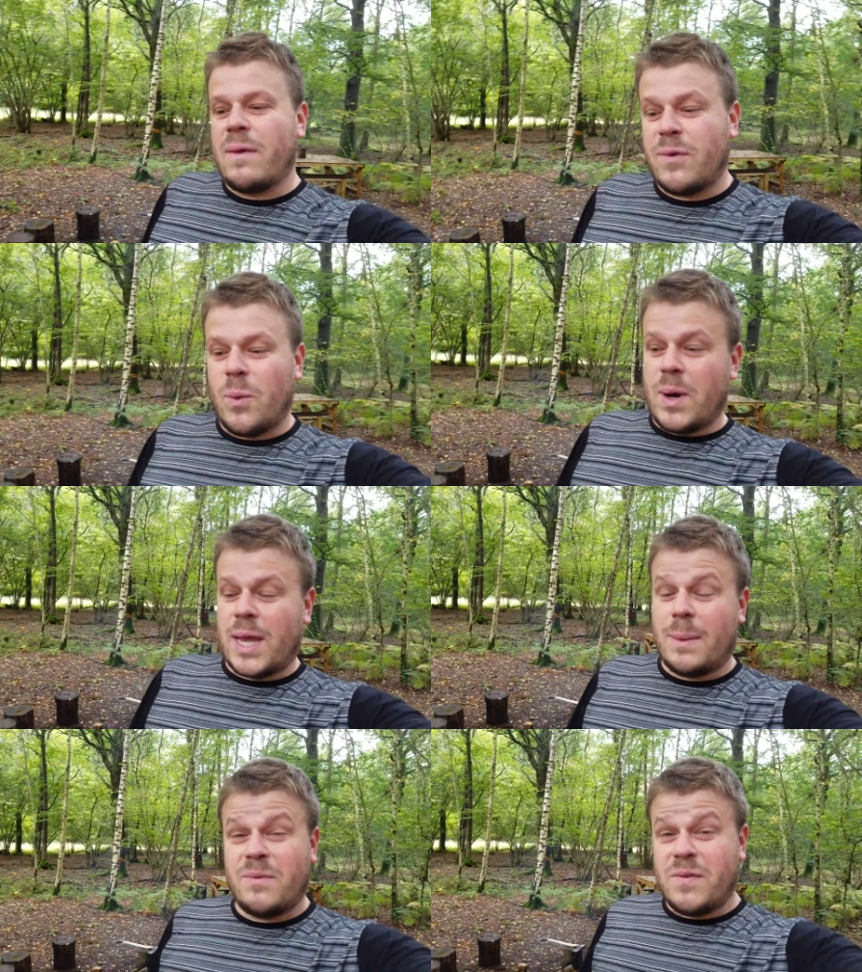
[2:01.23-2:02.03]
If you want to
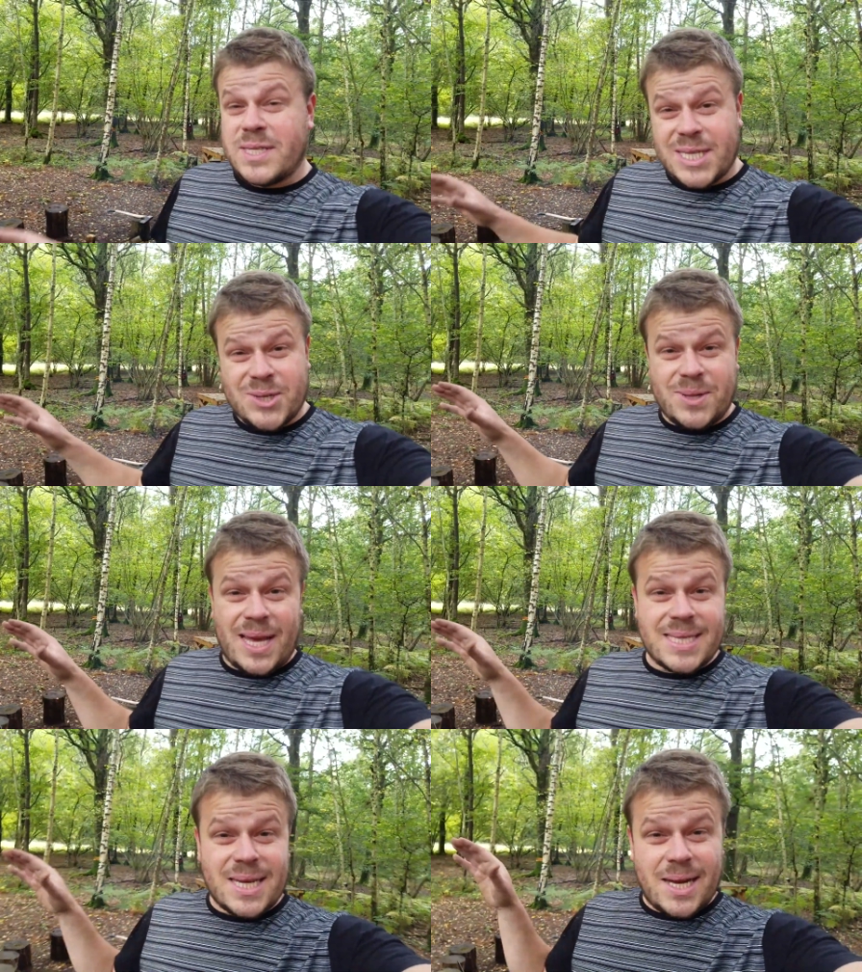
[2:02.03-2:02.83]
come and visit during
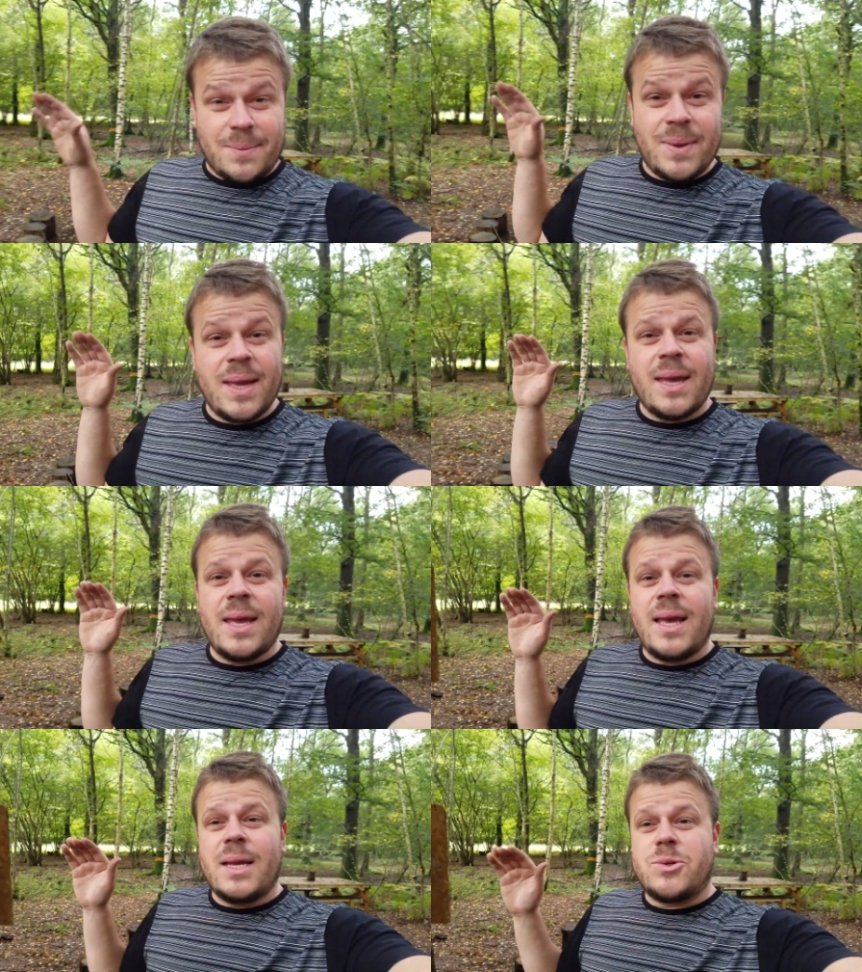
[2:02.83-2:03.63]
that time,
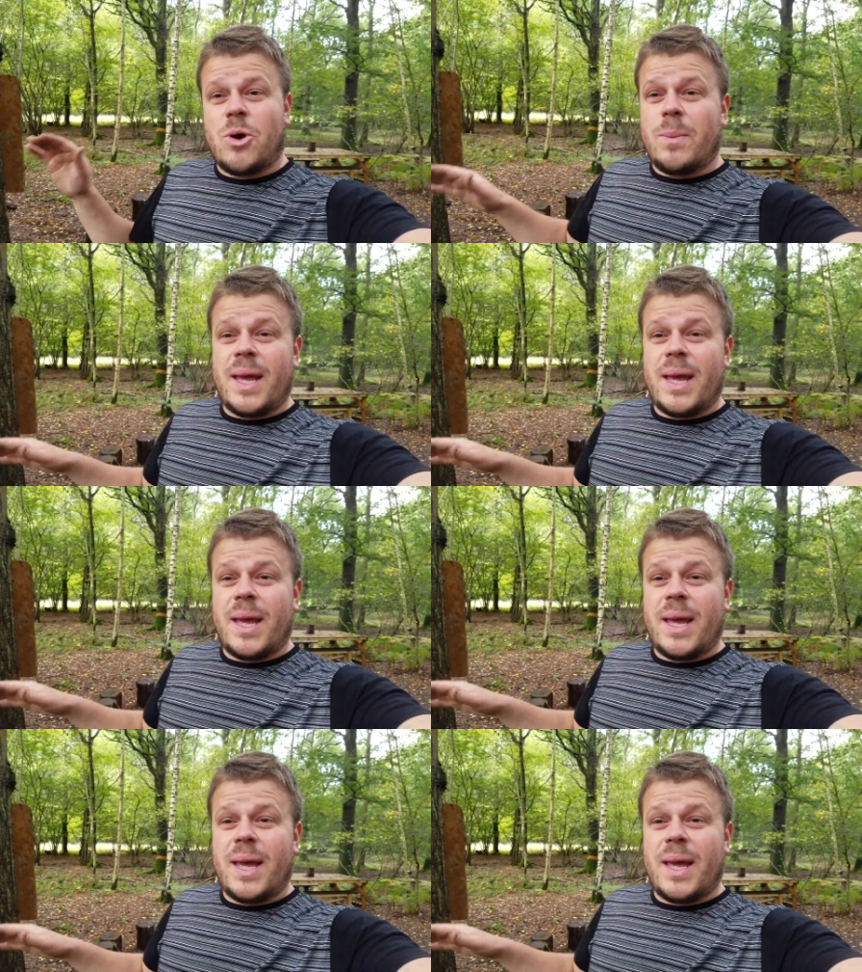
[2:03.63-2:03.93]
drop me